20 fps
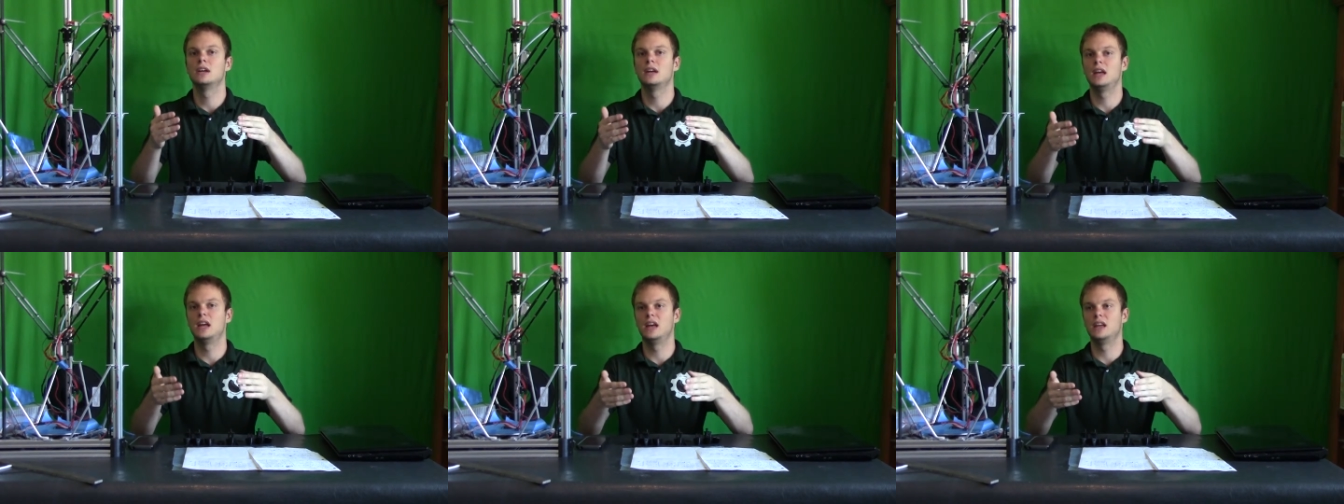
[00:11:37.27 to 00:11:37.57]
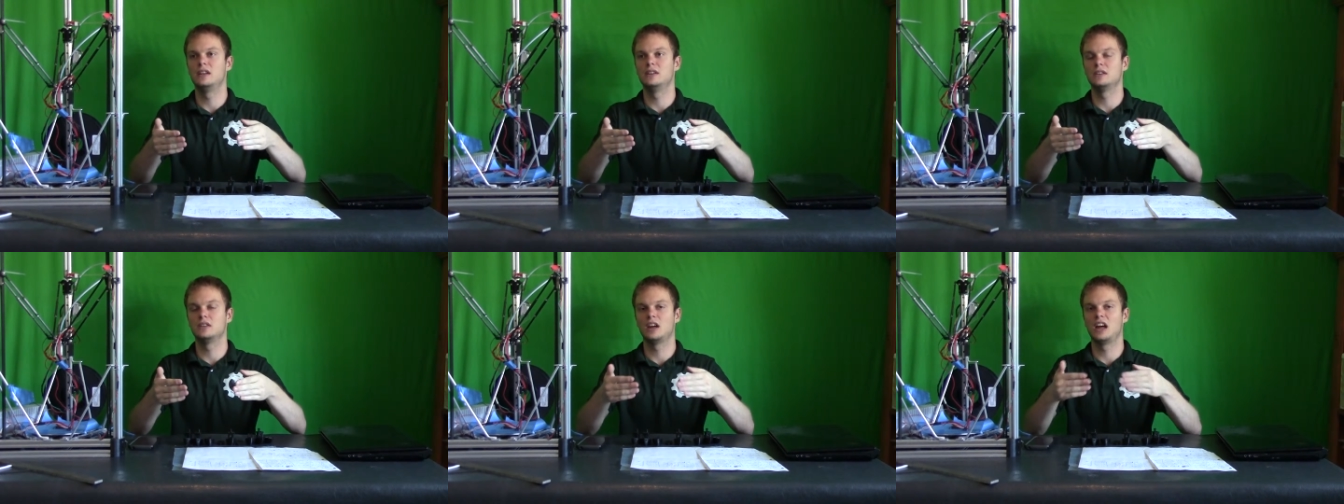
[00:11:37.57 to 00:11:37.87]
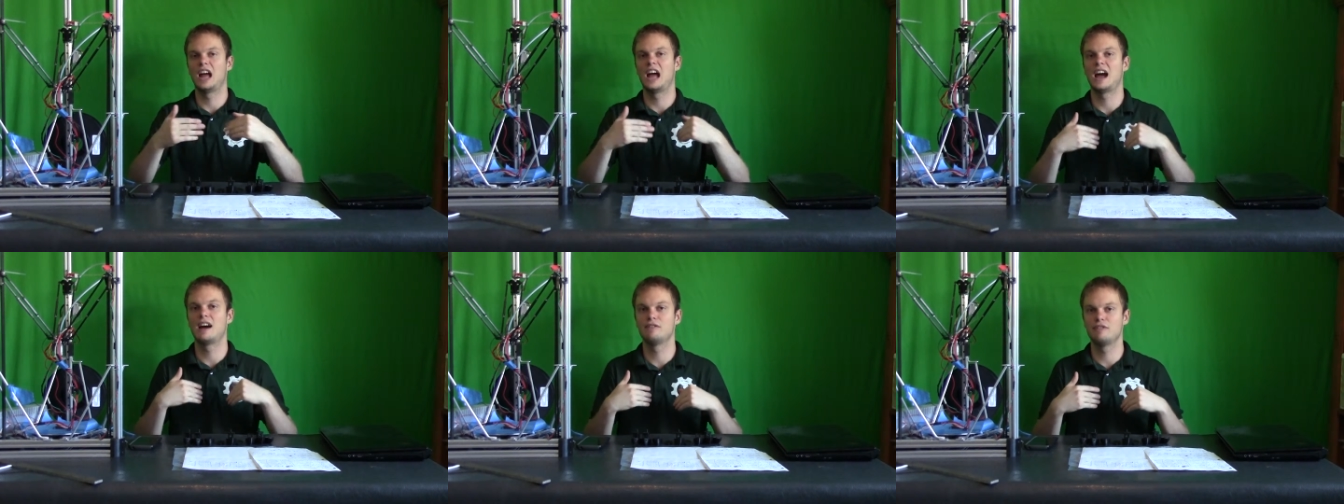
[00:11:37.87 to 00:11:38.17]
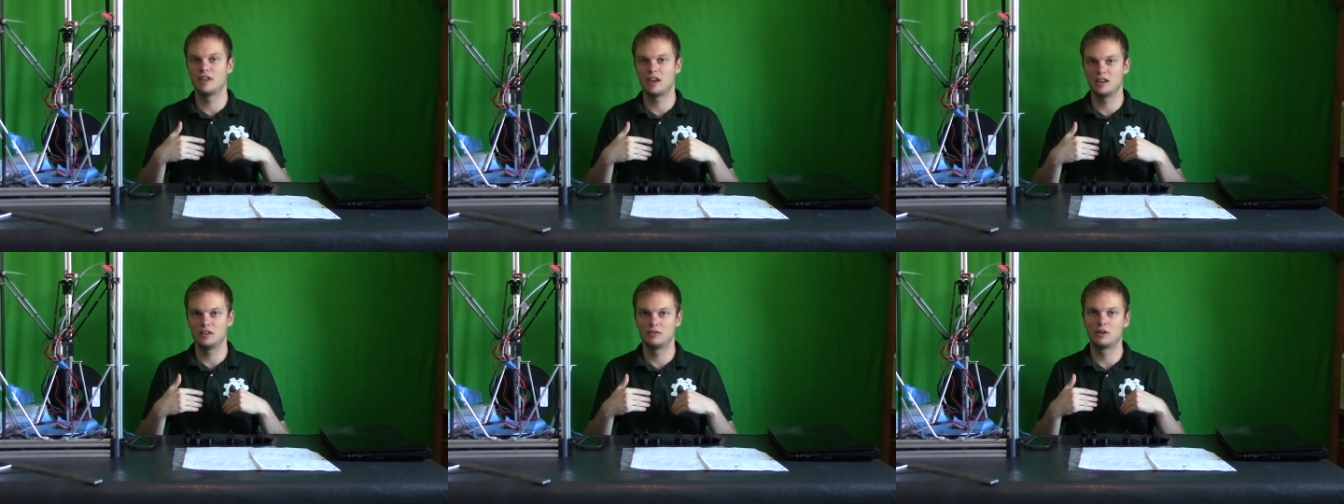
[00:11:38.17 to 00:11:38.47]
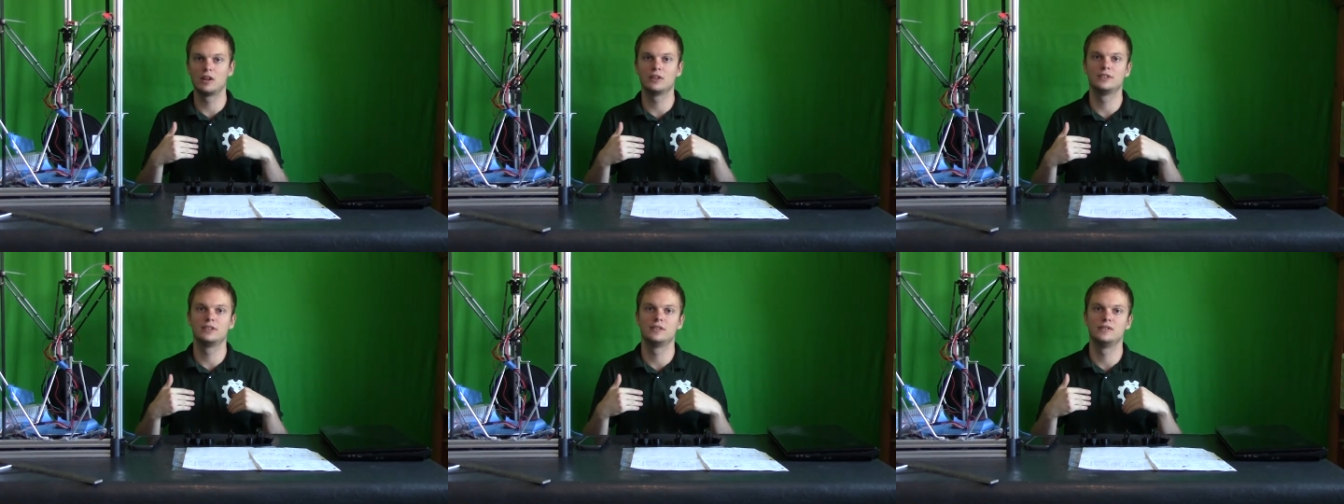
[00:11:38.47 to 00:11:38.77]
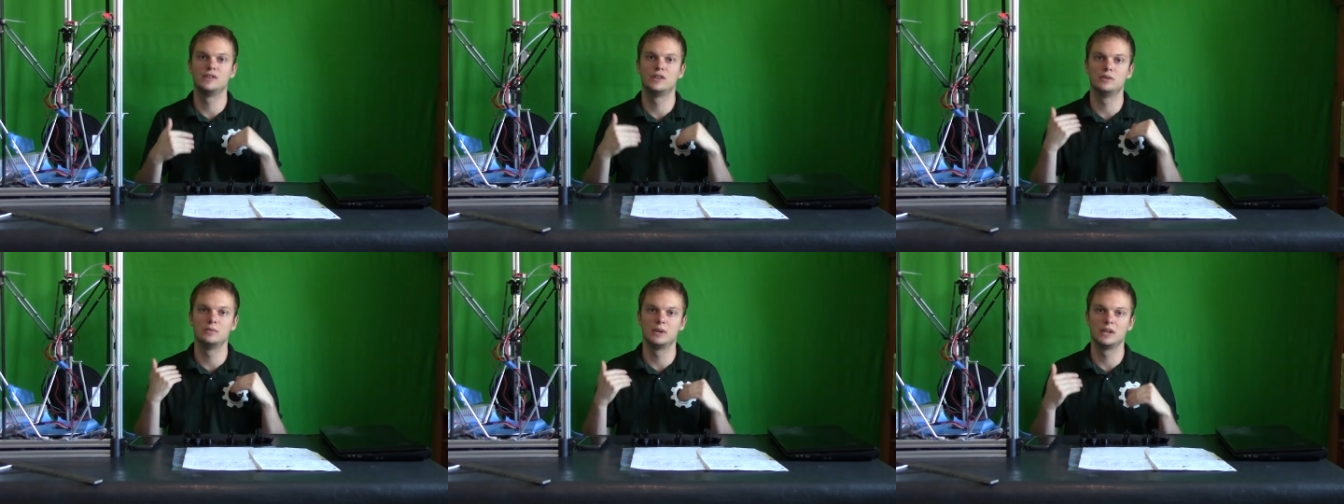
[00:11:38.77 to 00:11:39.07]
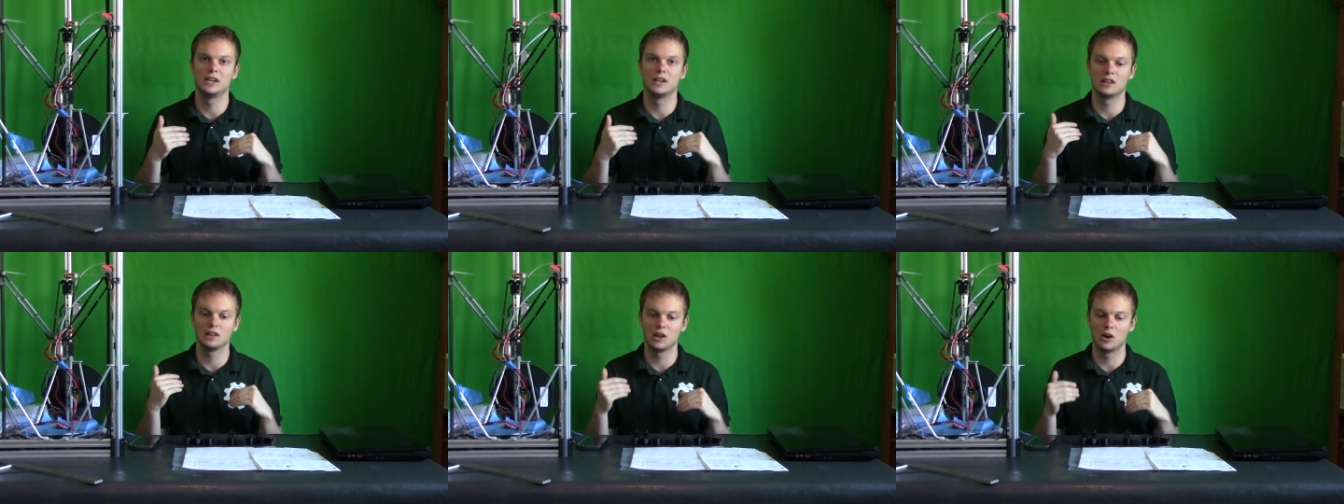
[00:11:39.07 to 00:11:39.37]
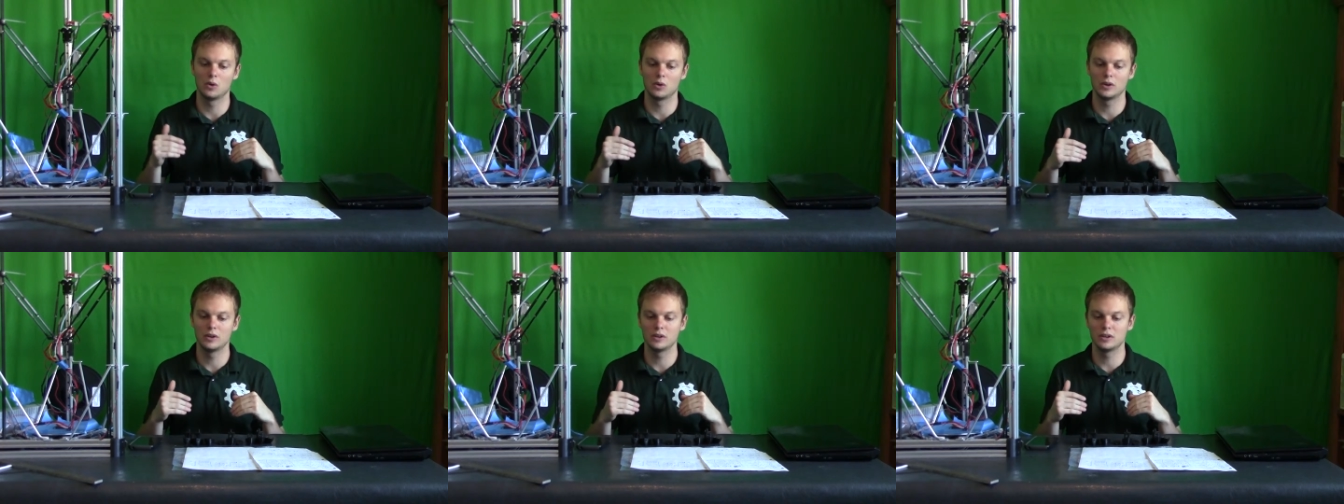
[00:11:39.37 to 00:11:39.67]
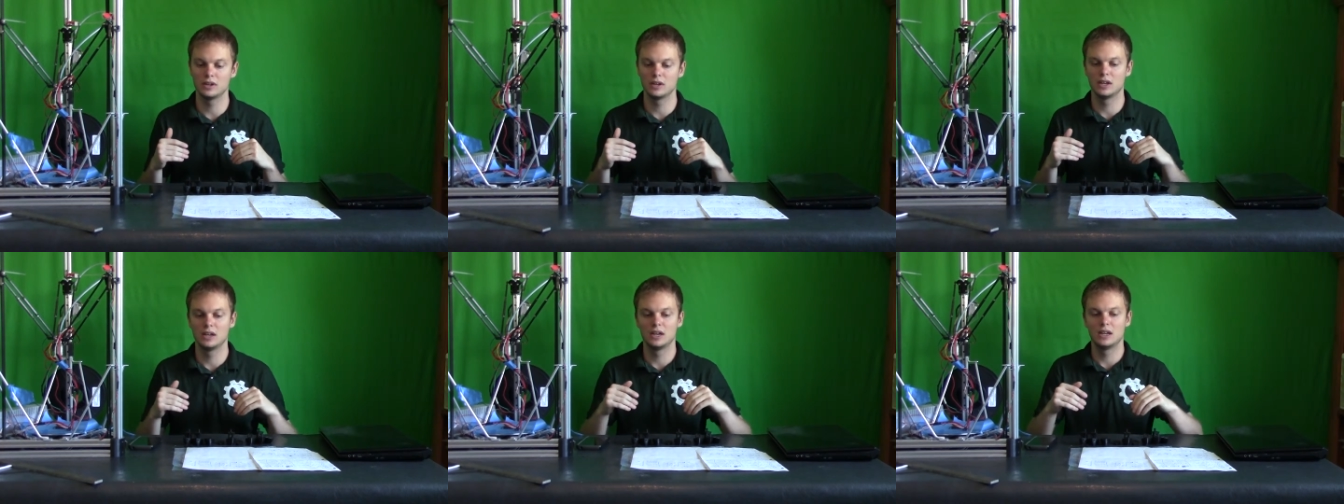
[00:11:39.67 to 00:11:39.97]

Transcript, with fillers: and have that relative humidity lowered.